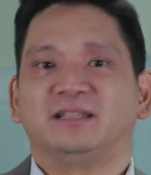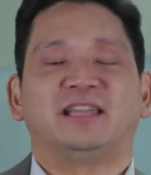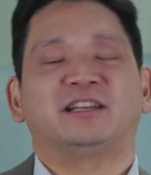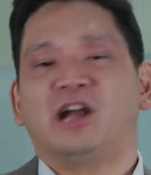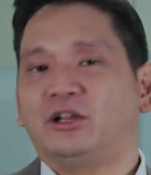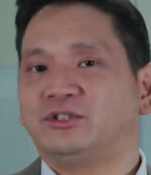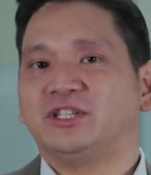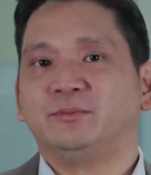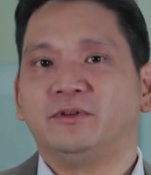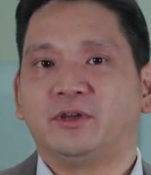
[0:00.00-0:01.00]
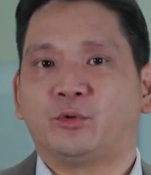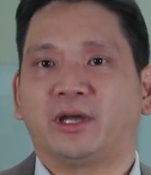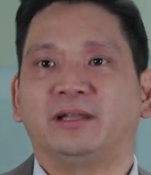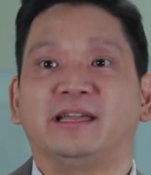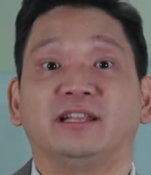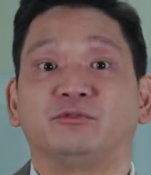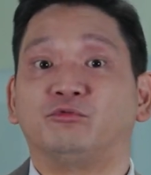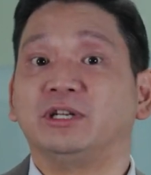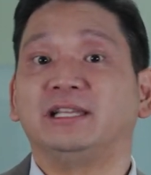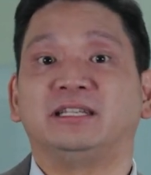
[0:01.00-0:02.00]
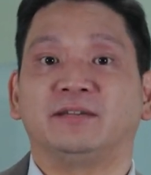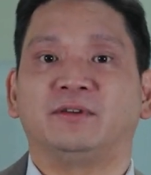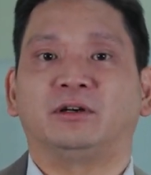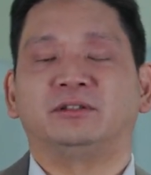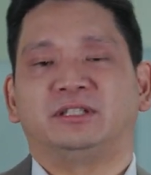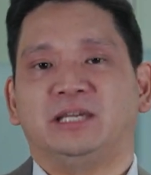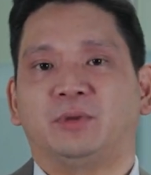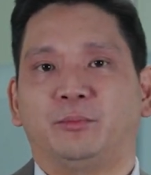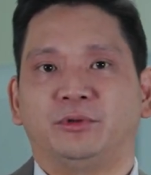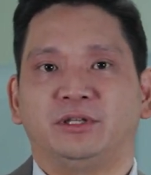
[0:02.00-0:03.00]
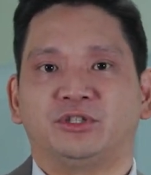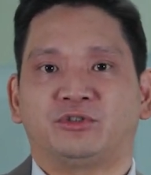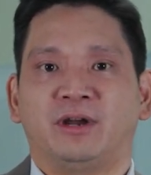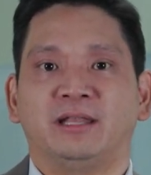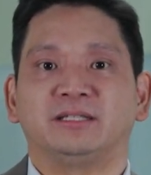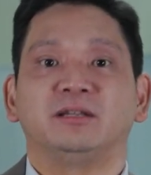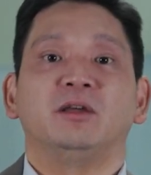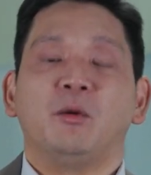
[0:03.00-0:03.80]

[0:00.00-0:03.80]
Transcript: Technology is moving quickly and it's really difficult to keep up with these trends.